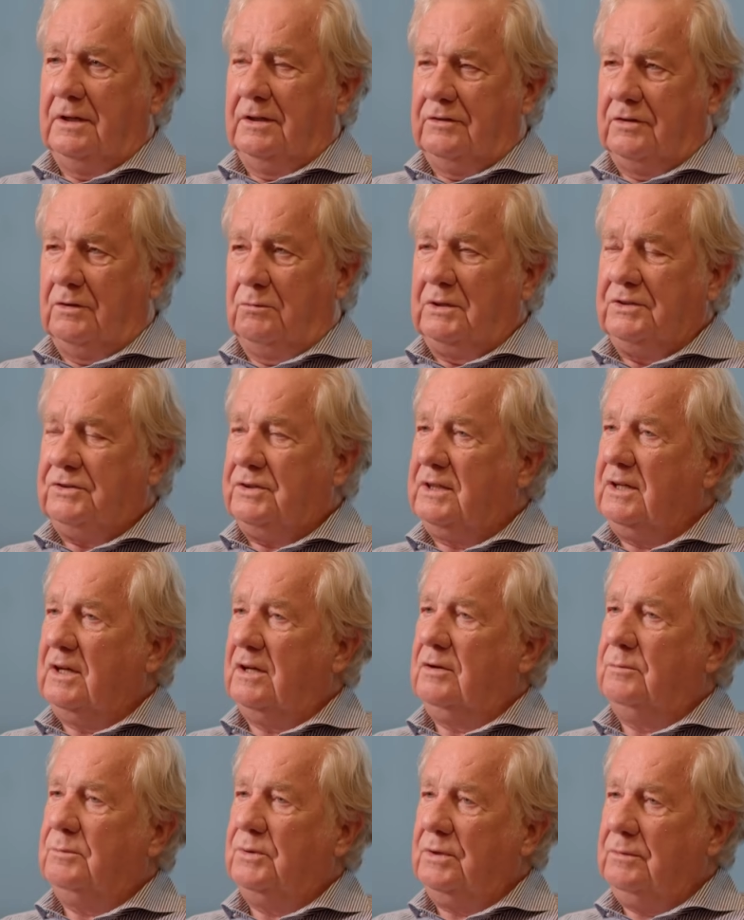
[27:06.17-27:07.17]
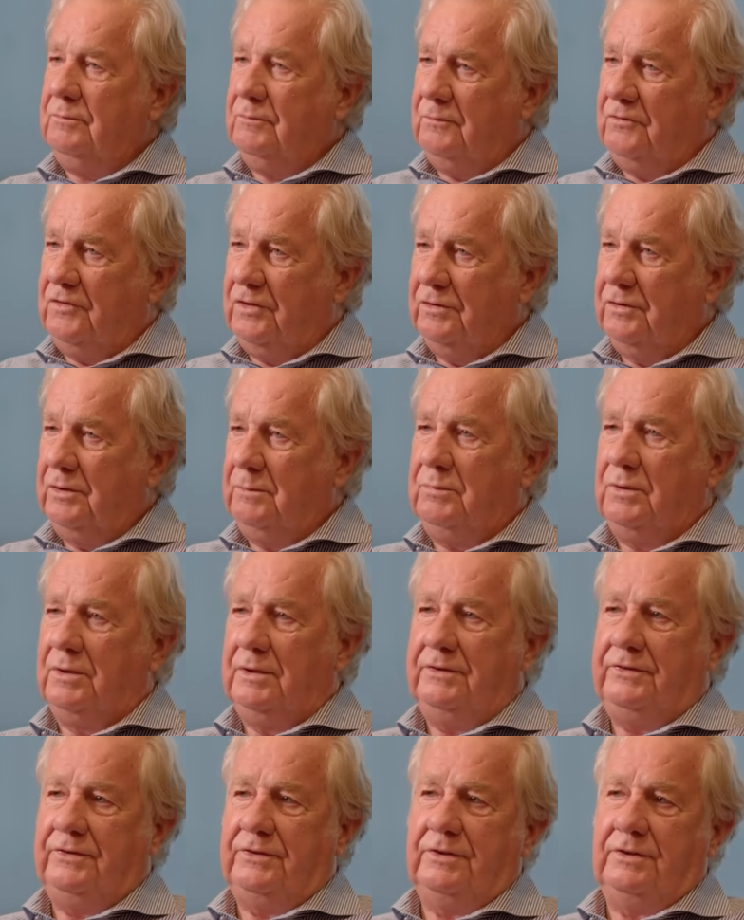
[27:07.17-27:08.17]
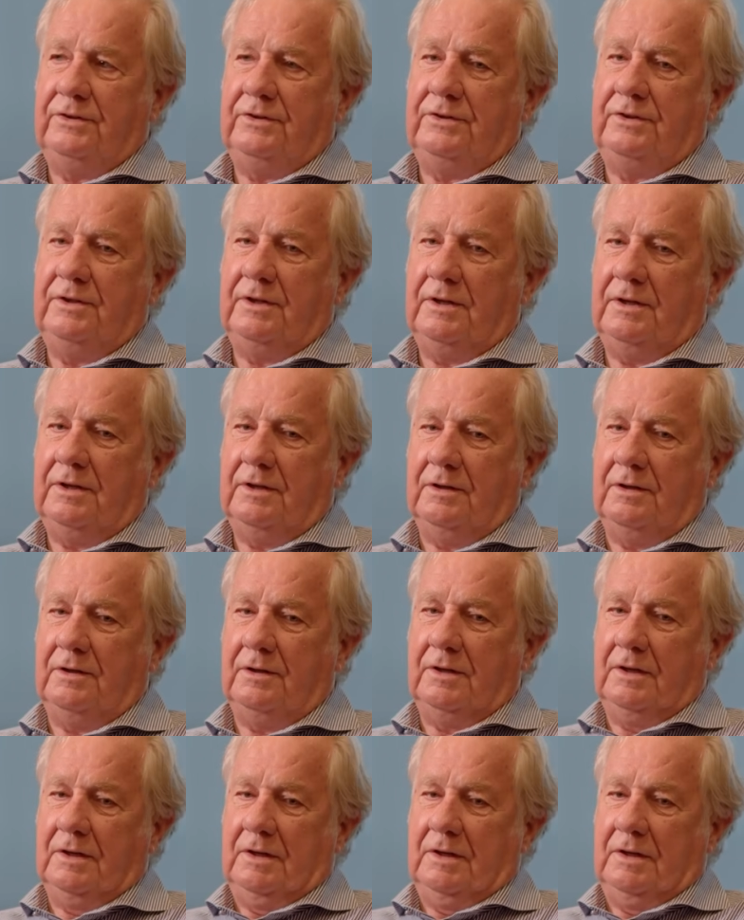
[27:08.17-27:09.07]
So once again, I've been very blessed that